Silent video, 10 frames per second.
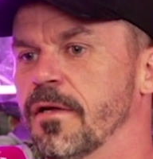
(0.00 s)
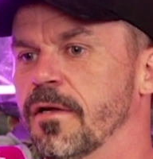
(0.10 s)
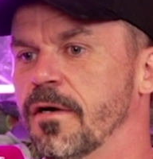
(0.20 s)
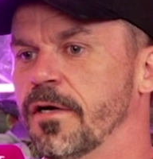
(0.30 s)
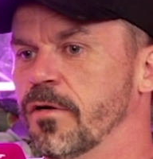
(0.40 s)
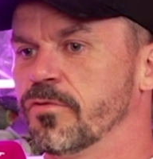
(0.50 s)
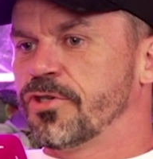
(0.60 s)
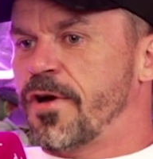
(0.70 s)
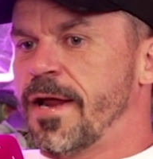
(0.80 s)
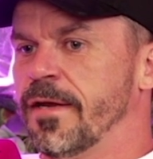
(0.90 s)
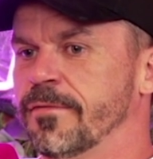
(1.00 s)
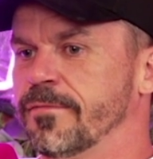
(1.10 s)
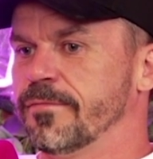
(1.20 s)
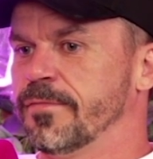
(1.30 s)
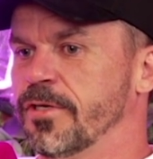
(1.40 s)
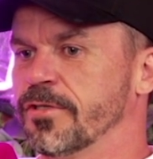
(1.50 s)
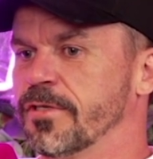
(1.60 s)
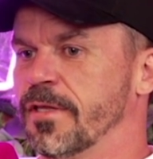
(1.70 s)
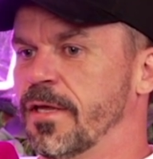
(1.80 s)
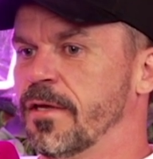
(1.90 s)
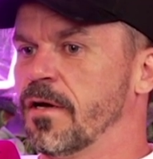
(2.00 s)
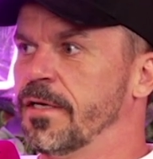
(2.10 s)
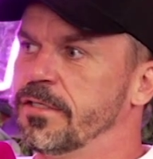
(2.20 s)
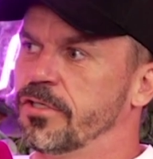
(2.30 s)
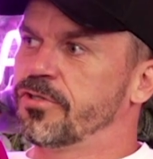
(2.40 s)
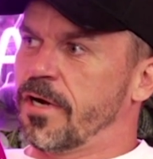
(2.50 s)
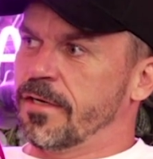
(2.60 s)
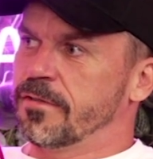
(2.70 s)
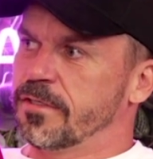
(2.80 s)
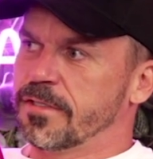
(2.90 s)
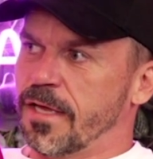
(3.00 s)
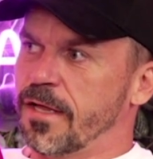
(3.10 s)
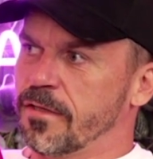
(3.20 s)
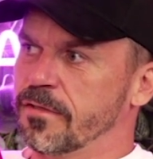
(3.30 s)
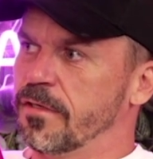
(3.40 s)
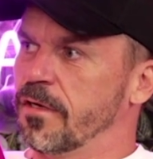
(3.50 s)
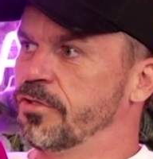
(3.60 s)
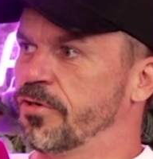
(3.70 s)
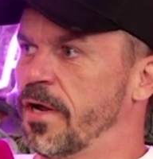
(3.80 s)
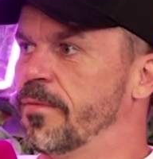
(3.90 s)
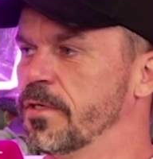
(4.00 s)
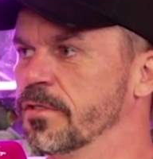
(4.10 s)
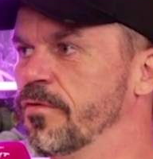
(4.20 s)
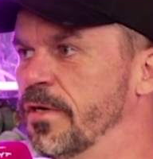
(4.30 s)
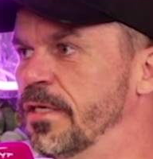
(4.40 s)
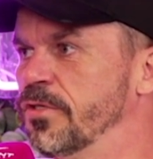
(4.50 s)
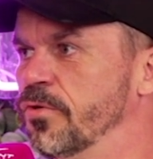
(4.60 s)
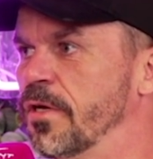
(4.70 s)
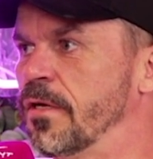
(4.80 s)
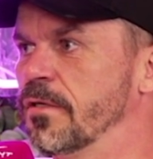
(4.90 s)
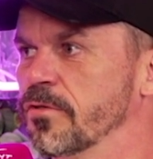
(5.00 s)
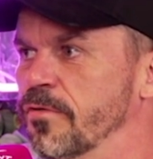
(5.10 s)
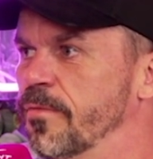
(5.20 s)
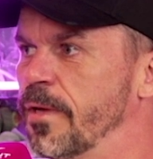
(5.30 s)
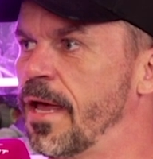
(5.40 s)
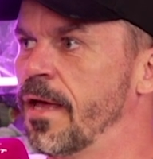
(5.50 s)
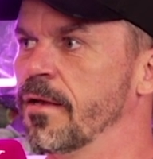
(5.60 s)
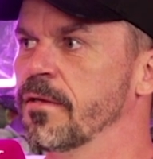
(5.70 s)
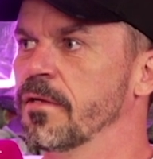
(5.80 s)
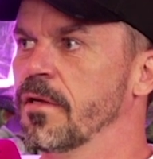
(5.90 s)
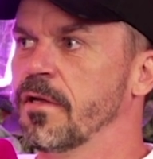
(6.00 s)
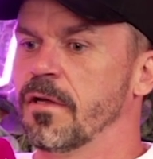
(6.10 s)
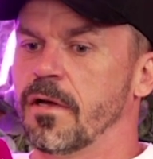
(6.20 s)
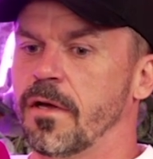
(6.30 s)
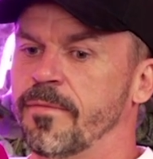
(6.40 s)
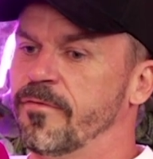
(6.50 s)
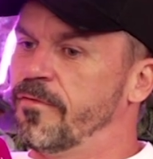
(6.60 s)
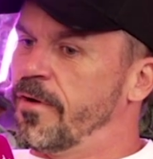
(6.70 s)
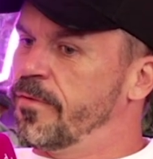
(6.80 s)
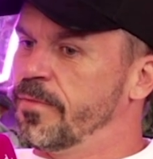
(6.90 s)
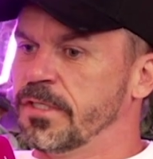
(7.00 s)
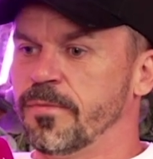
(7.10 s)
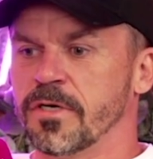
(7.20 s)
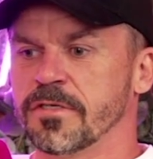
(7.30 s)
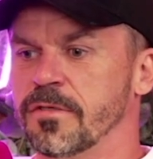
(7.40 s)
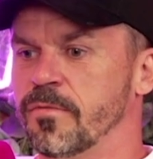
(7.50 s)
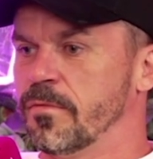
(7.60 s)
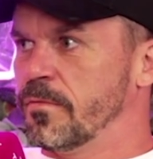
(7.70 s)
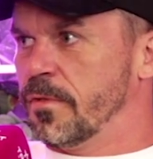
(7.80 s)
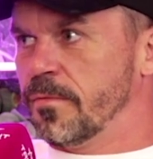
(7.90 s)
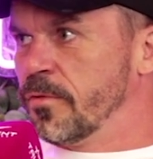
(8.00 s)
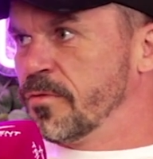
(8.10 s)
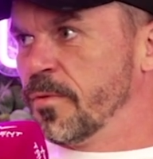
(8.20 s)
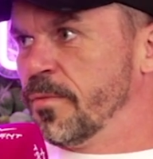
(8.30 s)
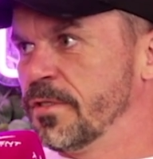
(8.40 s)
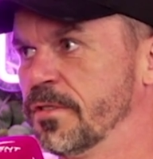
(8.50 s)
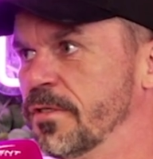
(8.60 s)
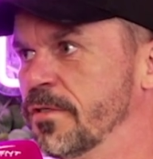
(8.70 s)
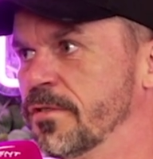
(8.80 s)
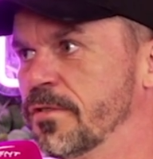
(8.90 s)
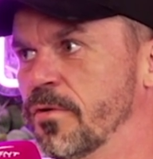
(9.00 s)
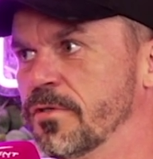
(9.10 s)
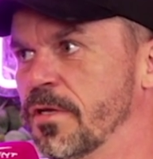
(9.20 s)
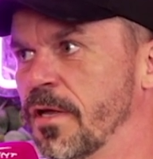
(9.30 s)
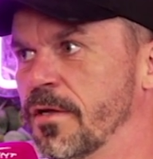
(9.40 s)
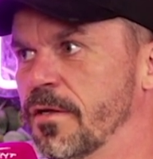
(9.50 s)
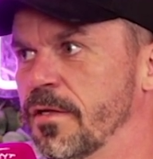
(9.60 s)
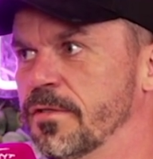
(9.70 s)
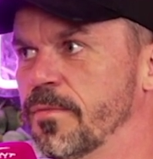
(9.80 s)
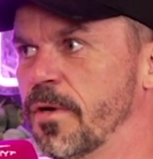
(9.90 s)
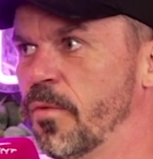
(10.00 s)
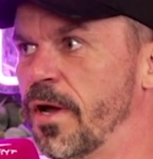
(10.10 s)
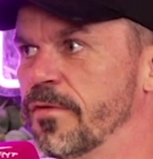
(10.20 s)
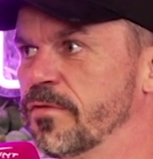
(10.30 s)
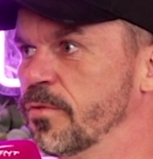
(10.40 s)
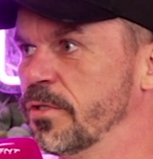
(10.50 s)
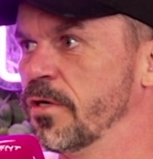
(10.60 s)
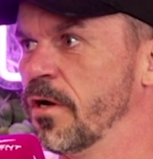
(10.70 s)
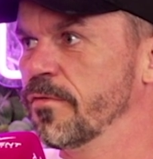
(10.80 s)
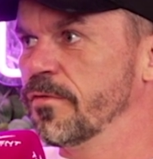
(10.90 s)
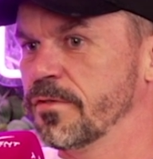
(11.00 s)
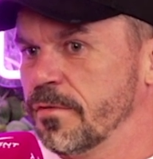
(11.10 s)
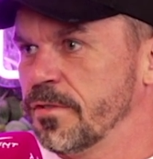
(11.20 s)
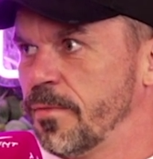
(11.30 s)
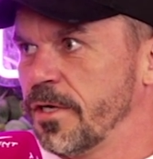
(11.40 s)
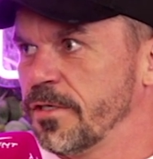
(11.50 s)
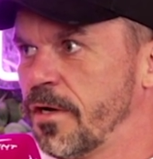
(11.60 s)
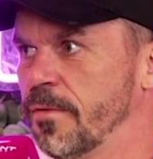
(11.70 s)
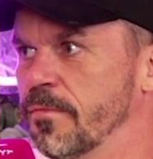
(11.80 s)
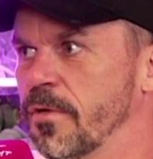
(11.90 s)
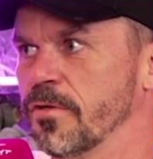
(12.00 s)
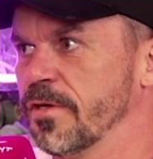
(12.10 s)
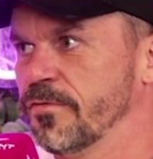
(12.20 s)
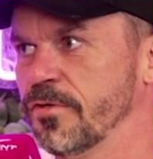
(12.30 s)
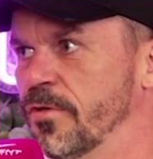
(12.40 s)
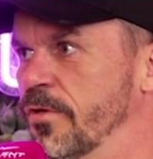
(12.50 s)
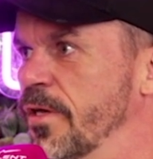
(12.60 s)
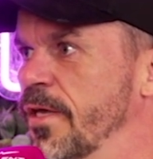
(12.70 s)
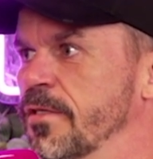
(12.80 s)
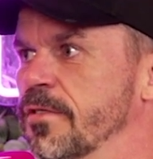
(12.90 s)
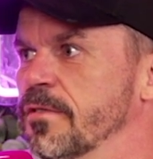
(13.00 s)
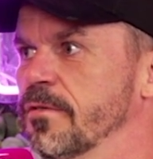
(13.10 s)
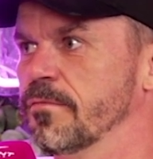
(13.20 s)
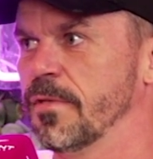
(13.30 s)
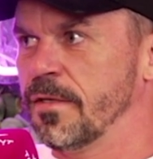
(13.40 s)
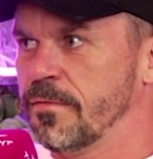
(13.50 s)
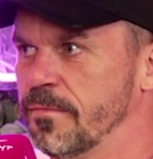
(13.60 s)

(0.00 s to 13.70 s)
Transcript: I don't train because I think I need to train to stay healthy. I train because I really enjoy it. It's good for my head. I'm a very busy person with multiple businesses. So it's like, it's my way of switching off. It's my time. I also have 2 young kids. And